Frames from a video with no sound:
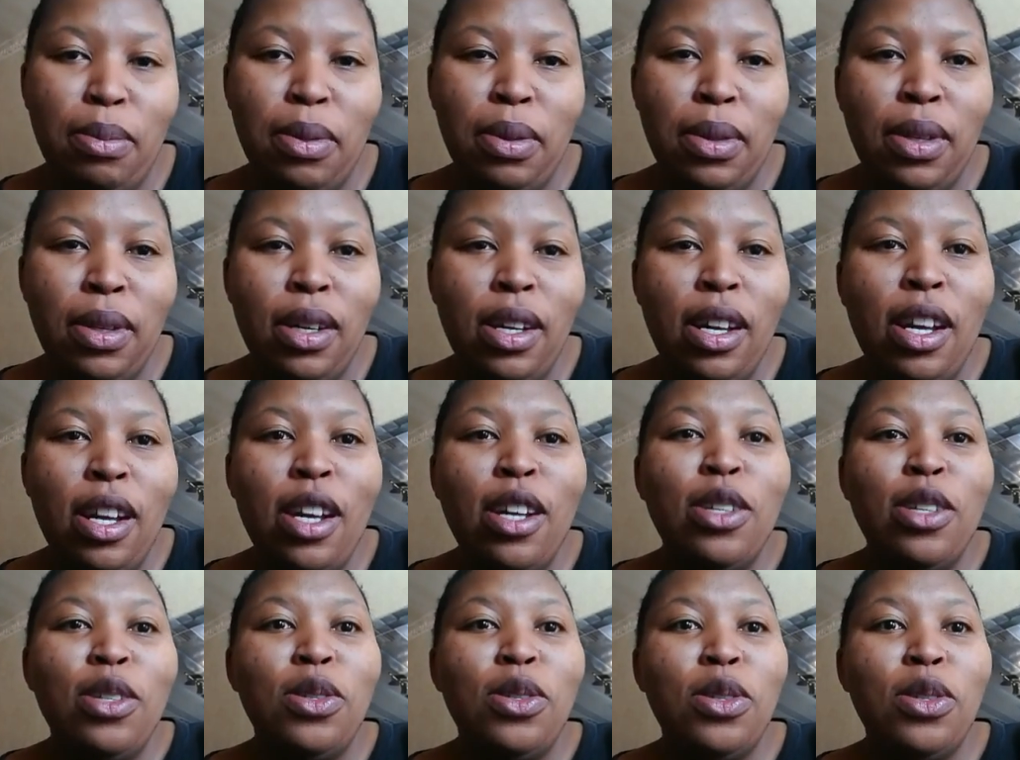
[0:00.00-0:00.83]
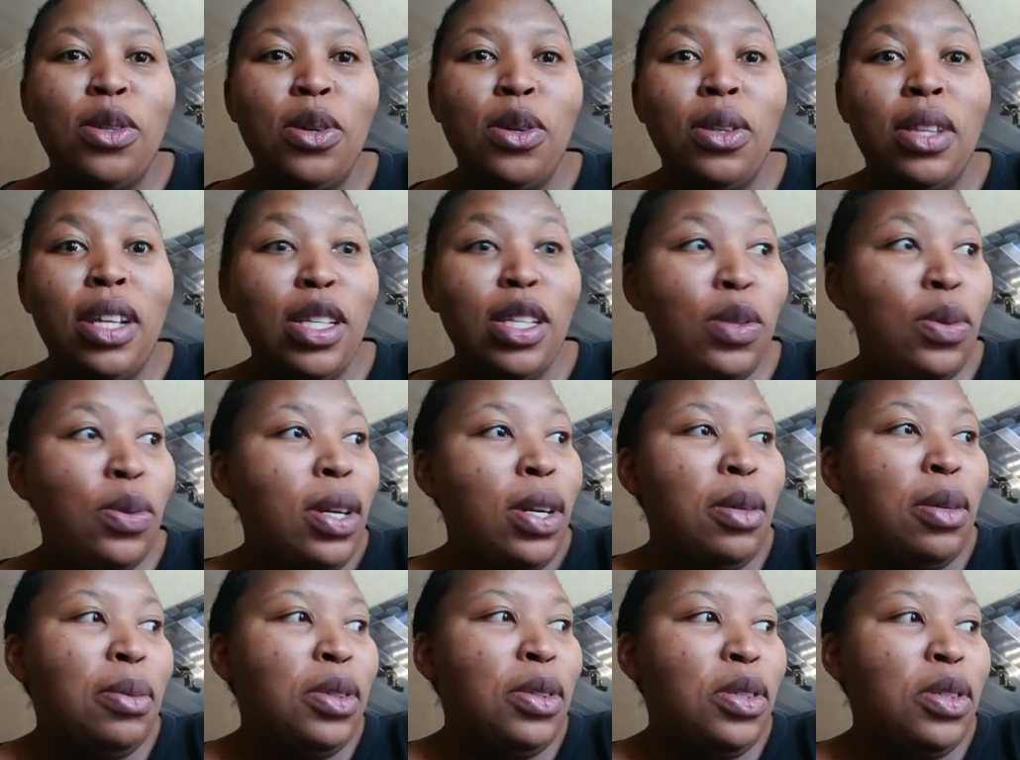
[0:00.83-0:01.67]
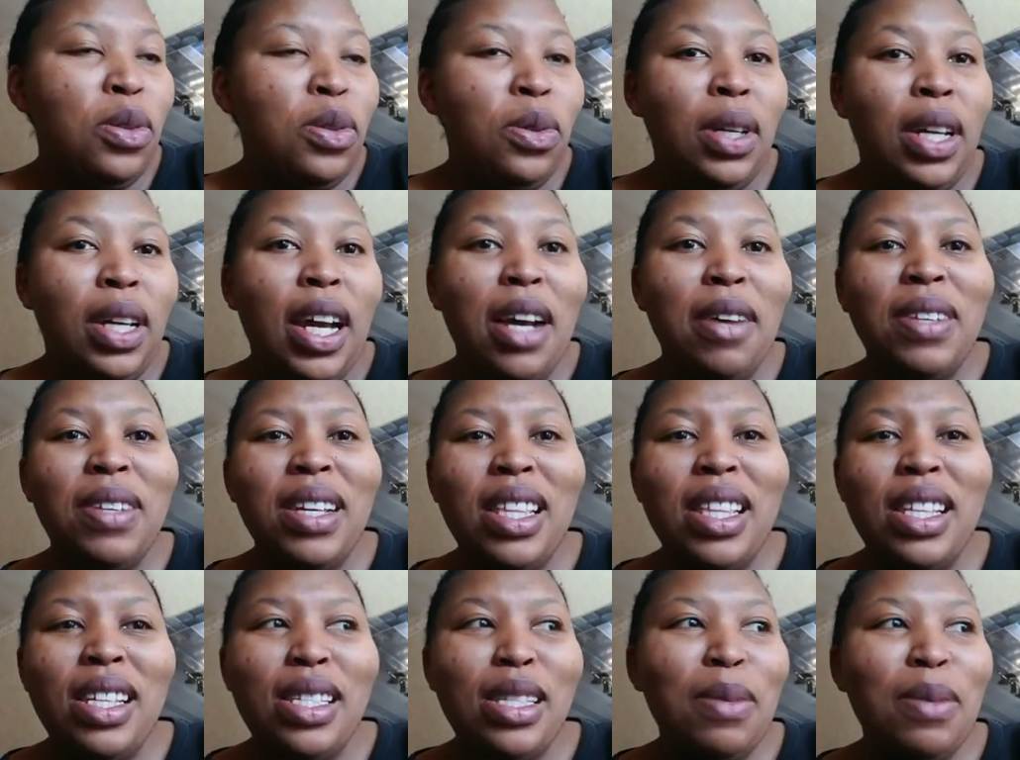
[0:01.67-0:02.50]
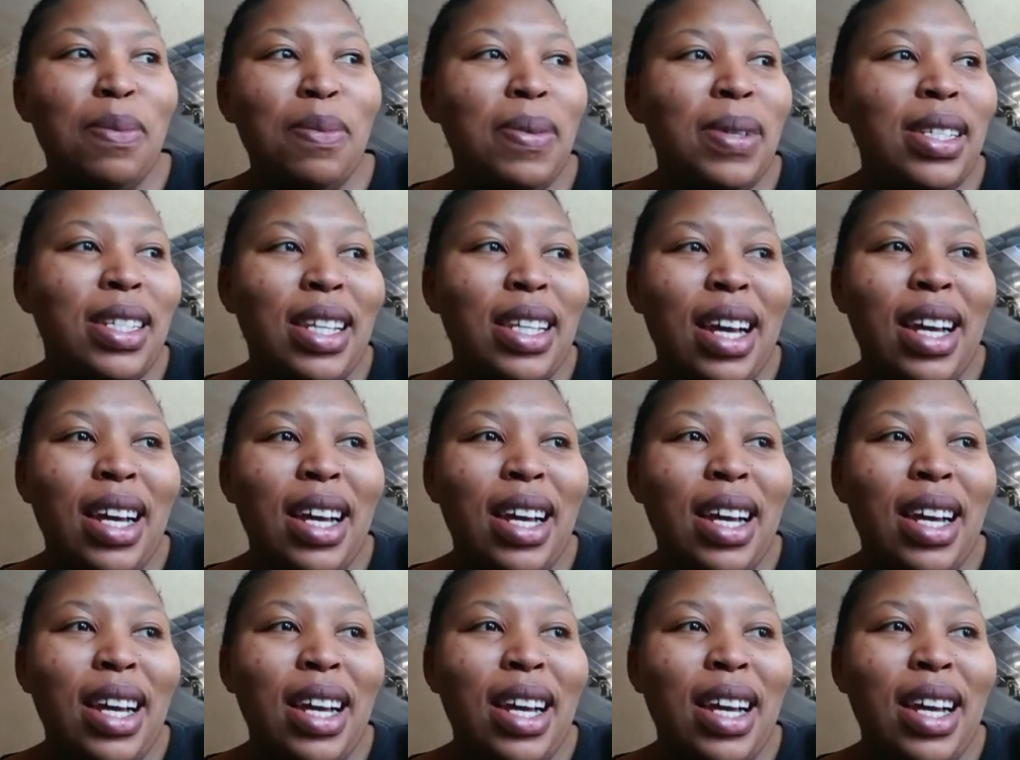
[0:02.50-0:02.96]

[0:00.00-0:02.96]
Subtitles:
So that's what I'll be doing. After the zip is done,